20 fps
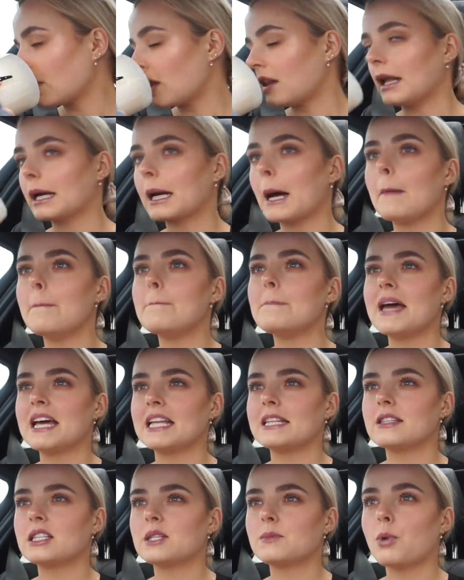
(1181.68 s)
like a
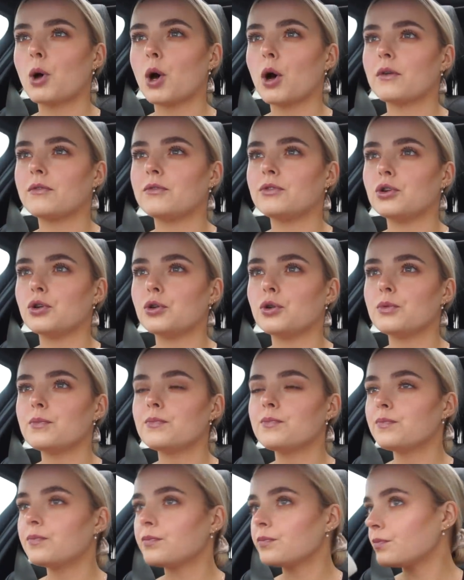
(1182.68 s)
men's
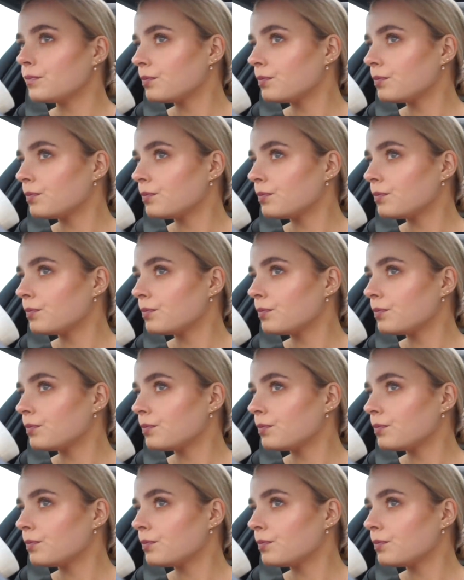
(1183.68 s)
perfume